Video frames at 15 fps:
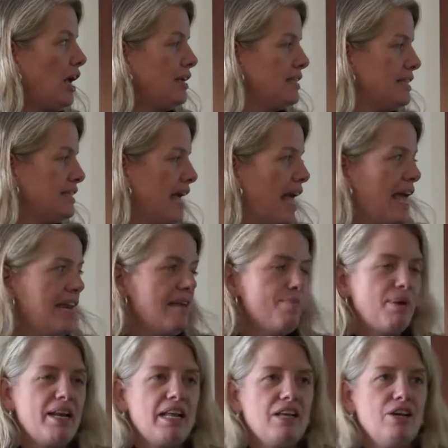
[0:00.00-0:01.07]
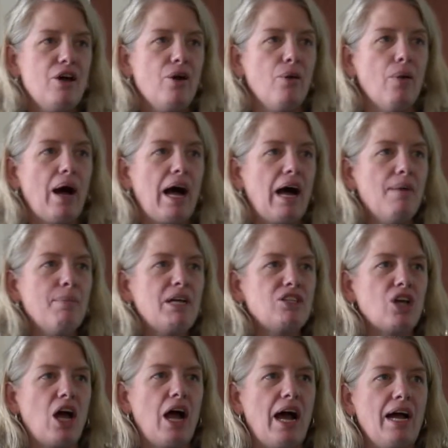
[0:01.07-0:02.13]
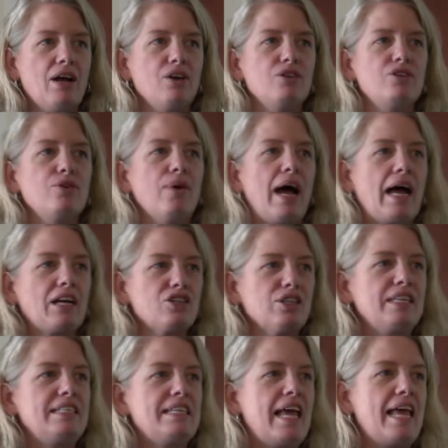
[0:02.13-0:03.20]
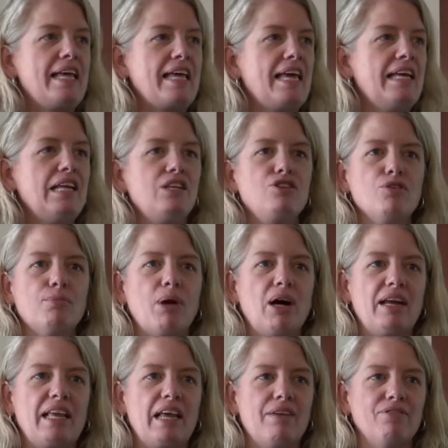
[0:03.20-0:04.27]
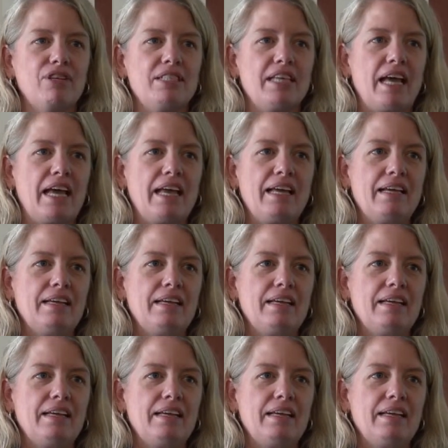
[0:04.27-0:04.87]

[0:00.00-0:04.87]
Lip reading: Does anybody know how much iron you actually take in your body every day?